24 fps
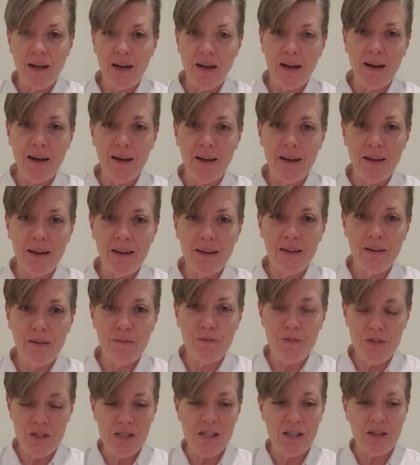I
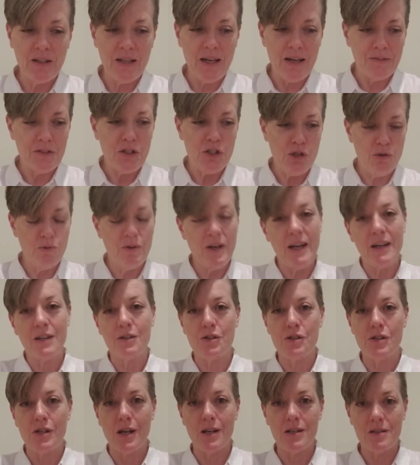physically have to do an
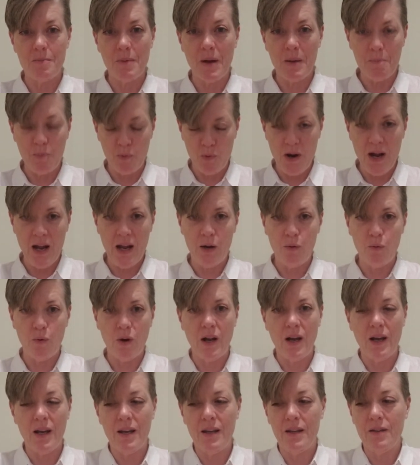exercise in my brain when
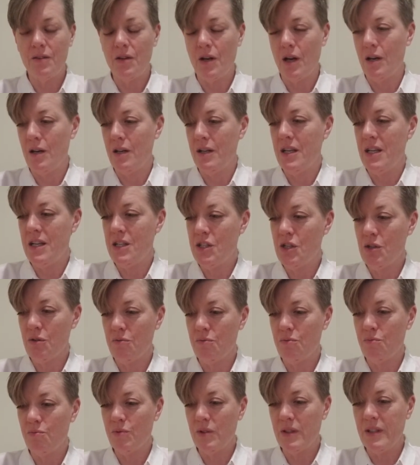I need
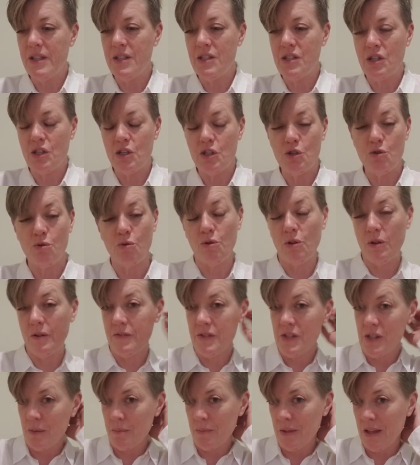to release control of
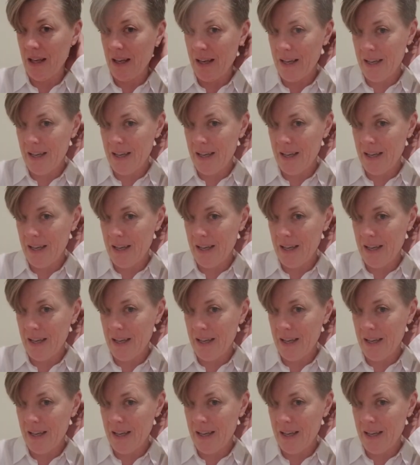something.